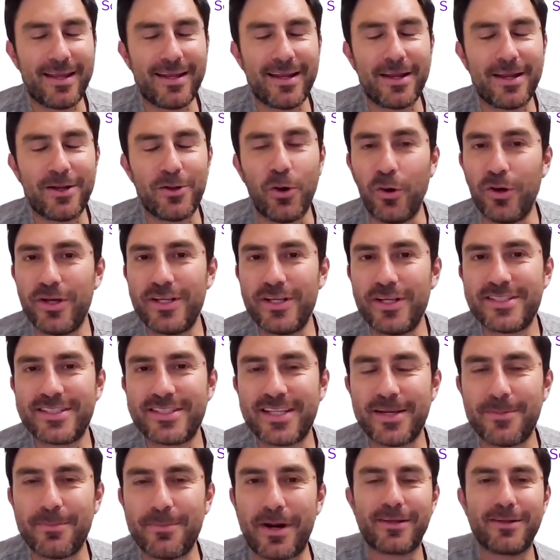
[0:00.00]
a
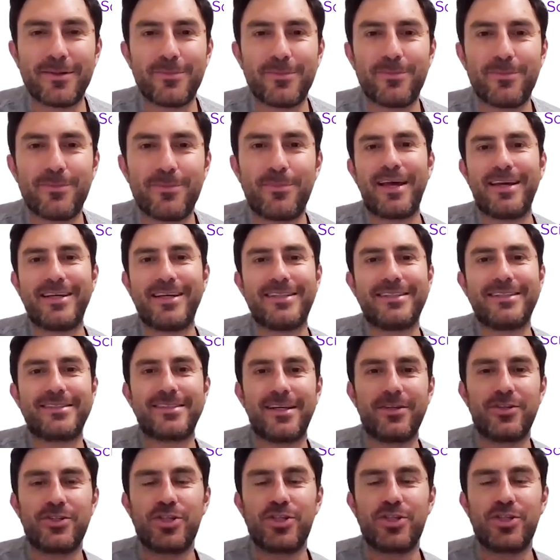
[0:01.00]
noisy marketplace,
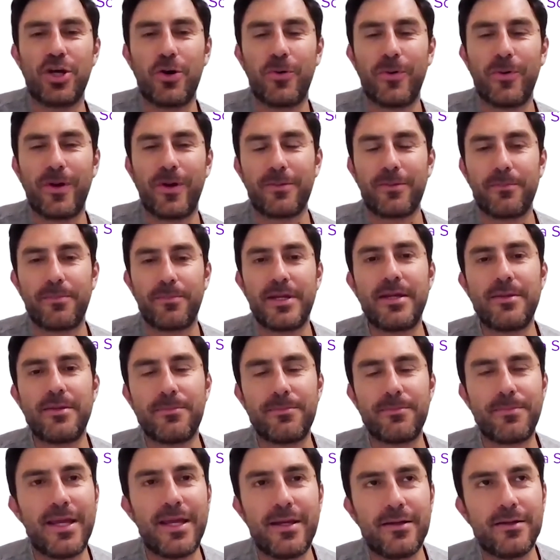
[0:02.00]

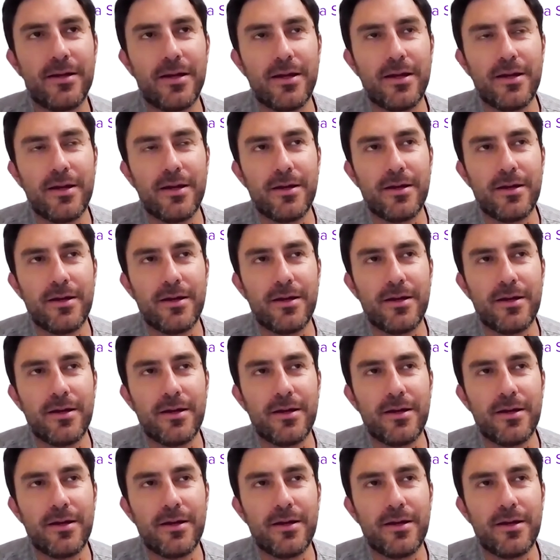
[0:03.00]
being